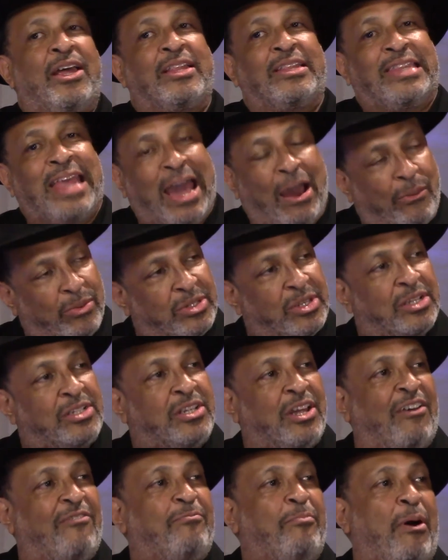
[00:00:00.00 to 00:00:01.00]
That was a
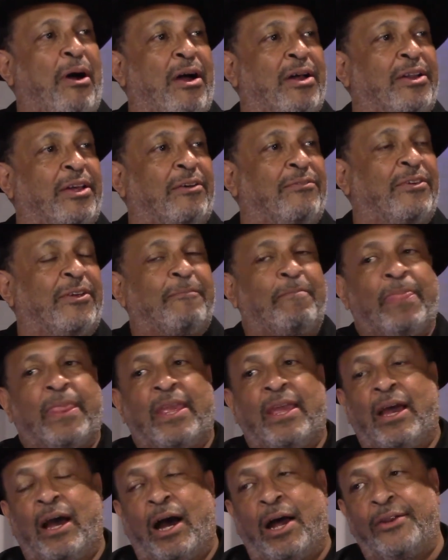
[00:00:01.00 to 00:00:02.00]
tough part of it.
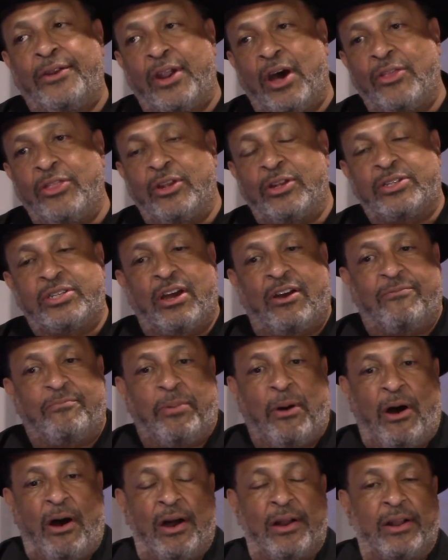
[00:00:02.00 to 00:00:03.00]
Another tough
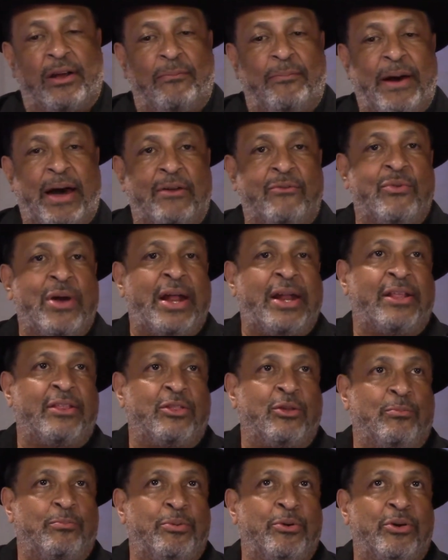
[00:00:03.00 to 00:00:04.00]
part about writing
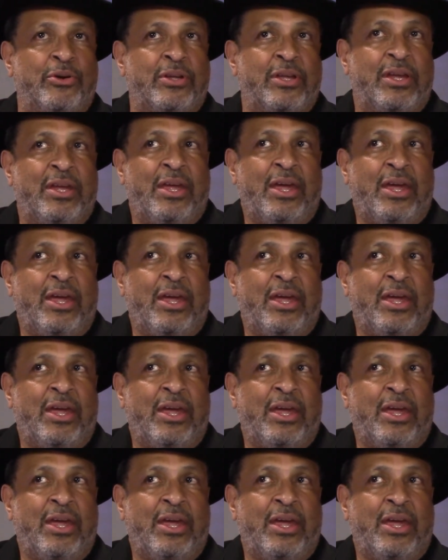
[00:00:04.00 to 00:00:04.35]
the book